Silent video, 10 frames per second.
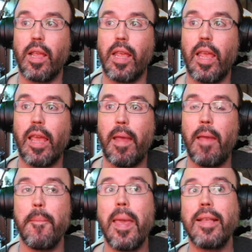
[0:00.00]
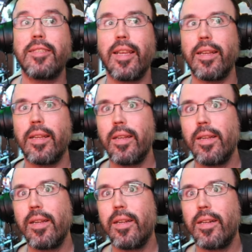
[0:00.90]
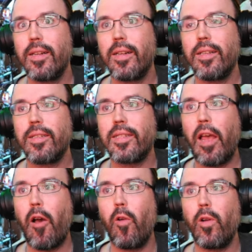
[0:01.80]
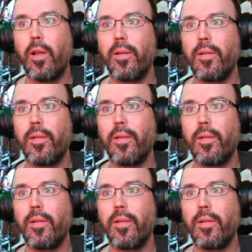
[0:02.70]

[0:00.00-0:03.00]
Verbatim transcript: it, it makes it sound